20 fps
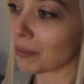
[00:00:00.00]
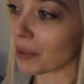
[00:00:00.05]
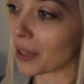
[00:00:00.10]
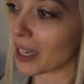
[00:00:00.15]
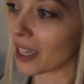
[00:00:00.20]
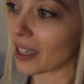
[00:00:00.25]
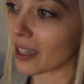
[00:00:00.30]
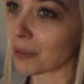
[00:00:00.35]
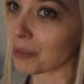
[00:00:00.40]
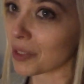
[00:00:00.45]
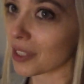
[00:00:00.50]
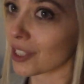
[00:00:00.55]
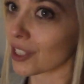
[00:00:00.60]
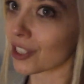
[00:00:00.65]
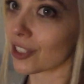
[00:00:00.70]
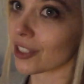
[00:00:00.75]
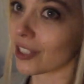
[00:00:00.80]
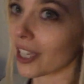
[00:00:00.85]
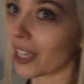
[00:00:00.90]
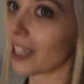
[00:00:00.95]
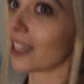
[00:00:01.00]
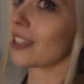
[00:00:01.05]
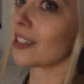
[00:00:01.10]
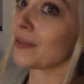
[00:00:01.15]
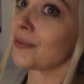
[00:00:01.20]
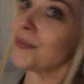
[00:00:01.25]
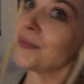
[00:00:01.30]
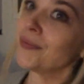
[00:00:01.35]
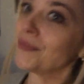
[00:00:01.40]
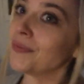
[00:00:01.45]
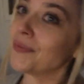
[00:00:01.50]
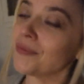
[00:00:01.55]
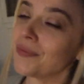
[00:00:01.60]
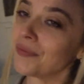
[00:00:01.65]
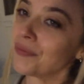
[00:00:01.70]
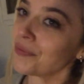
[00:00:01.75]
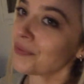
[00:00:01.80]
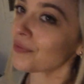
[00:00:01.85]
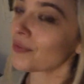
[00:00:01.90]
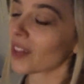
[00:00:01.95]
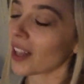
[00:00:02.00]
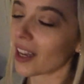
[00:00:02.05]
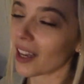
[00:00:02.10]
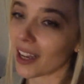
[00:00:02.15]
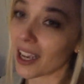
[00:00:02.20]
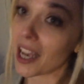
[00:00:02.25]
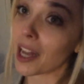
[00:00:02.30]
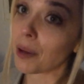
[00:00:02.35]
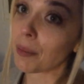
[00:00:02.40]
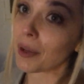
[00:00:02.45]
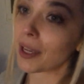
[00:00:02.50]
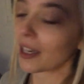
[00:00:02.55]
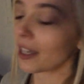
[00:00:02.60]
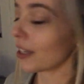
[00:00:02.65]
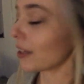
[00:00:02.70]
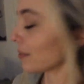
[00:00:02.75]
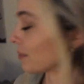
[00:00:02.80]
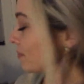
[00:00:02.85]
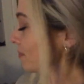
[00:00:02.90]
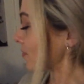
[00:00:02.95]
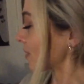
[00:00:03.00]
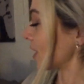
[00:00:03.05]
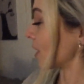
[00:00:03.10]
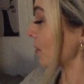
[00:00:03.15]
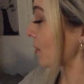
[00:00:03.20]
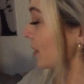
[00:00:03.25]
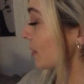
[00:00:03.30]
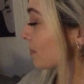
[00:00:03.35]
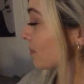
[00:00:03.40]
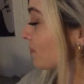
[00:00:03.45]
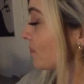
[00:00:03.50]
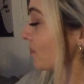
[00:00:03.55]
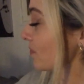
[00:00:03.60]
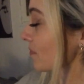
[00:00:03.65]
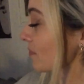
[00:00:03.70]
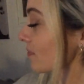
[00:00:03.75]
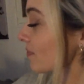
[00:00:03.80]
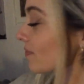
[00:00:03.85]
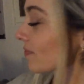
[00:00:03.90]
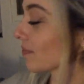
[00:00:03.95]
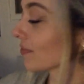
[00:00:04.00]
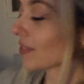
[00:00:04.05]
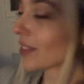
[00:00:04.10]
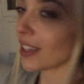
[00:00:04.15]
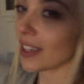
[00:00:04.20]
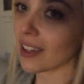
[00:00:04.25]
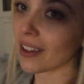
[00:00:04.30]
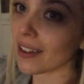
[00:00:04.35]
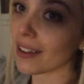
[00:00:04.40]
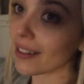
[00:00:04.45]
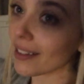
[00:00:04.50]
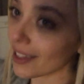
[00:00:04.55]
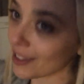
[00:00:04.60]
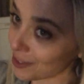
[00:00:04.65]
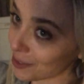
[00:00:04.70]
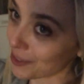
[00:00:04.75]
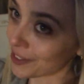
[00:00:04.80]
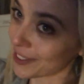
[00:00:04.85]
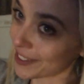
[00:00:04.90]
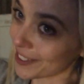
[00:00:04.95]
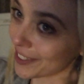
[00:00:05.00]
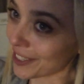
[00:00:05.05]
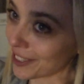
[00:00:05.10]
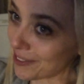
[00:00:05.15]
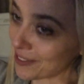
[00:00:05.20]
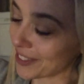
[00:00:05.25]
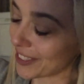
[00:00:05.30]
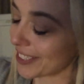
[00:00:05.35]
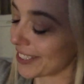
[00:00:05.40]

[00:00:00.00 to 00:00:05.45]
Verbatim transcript: but I'm still like animated. Anyway, that's where this comes